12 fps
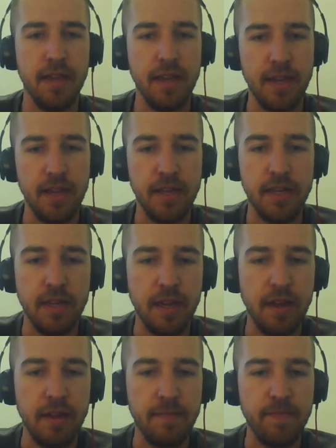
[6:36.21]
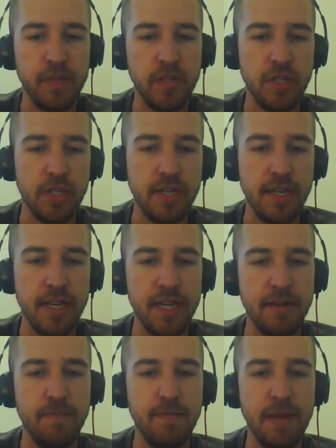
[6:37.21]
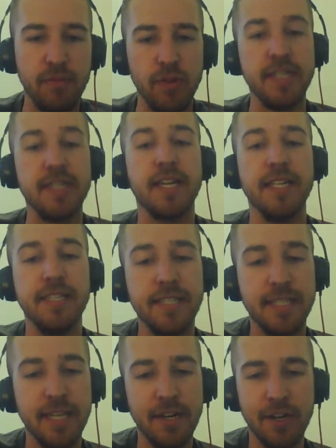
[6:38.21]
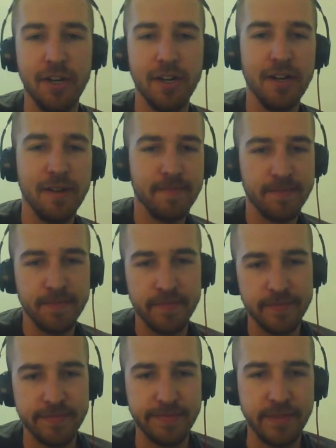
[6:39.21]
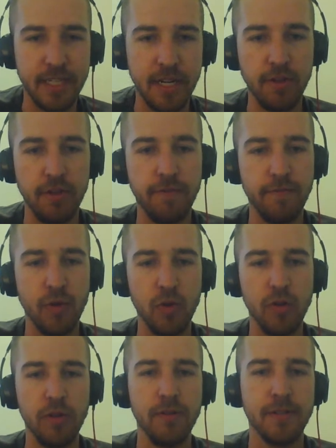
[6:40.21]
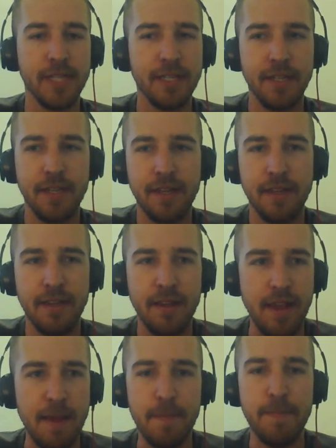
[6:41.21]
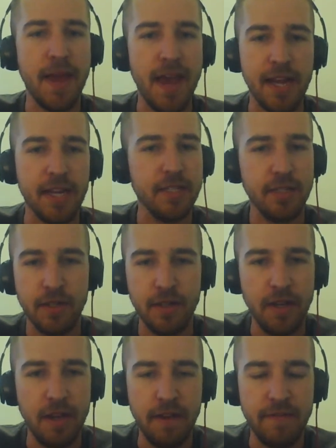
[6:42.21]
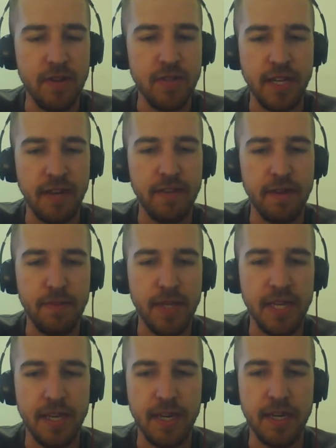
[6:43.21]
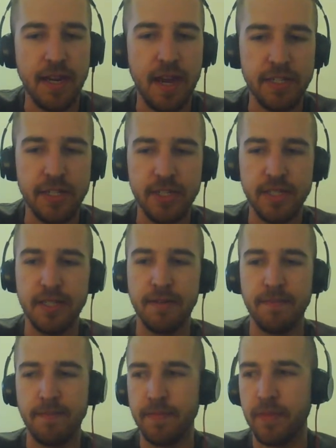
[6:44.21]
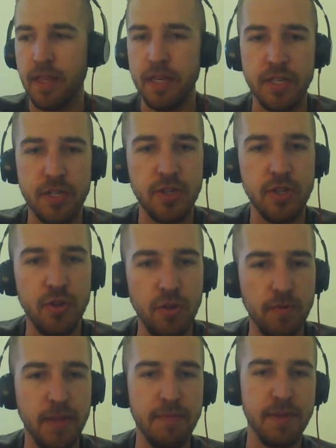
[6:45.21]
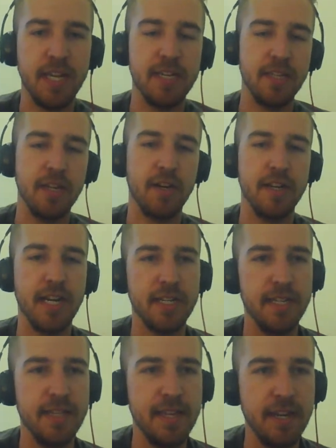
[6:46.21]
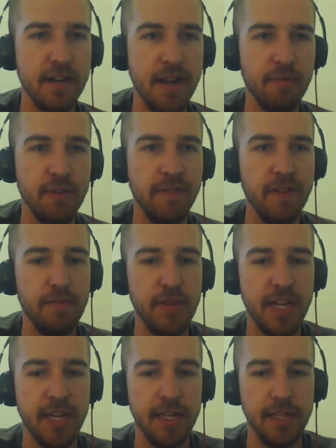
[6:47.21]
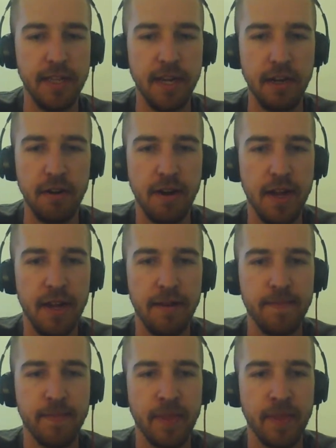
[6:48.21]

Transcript: And people need to consider the full impact of using a VPN and not just assume that because they're connected to the internet with a VPN that they're